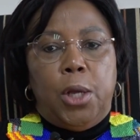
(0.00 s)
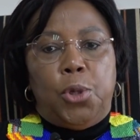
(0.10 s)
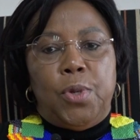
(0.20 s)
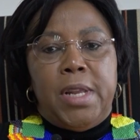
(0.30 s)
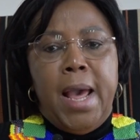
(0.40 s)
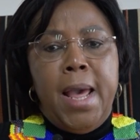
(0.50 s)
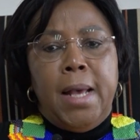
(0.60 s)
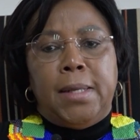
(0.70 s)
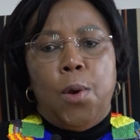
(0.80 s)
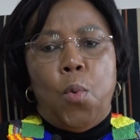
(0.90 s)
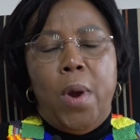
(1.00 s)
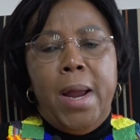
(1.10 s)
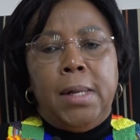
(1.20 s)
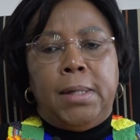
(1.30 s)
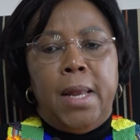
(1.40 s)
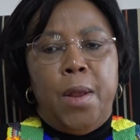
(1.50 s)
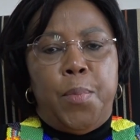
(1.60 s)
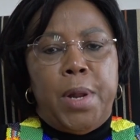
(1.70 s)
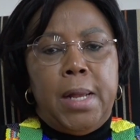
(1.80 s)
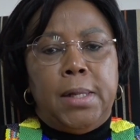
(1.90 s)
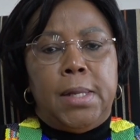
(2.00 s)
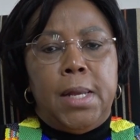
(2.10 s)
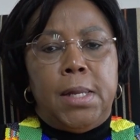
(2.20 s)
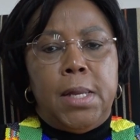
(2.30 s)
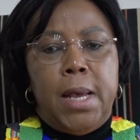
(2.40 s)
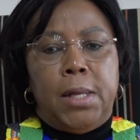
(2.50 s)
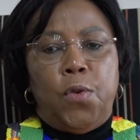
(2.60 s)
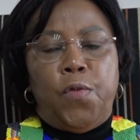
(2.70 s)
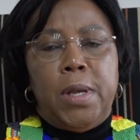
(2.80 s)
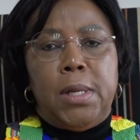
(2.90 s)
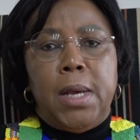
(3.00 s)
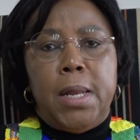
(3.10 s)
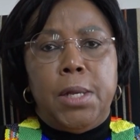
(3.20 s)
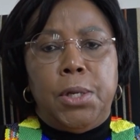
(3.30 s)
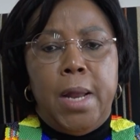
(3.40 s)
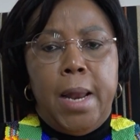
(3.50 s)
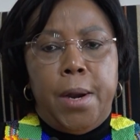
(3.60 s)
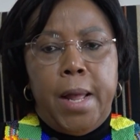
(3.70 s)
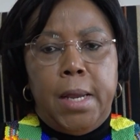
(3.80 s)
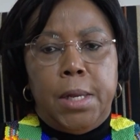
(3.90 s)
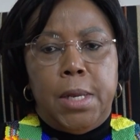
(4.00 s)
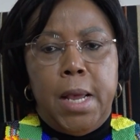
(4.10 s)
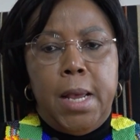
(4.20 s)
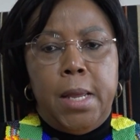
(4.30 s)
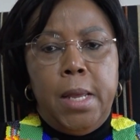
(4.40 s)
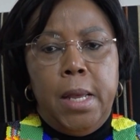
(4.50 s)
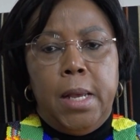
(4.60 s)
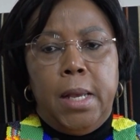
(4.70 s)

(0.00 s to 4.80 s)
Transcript: Today, as the world celebrates 30 years of International Reggae Day,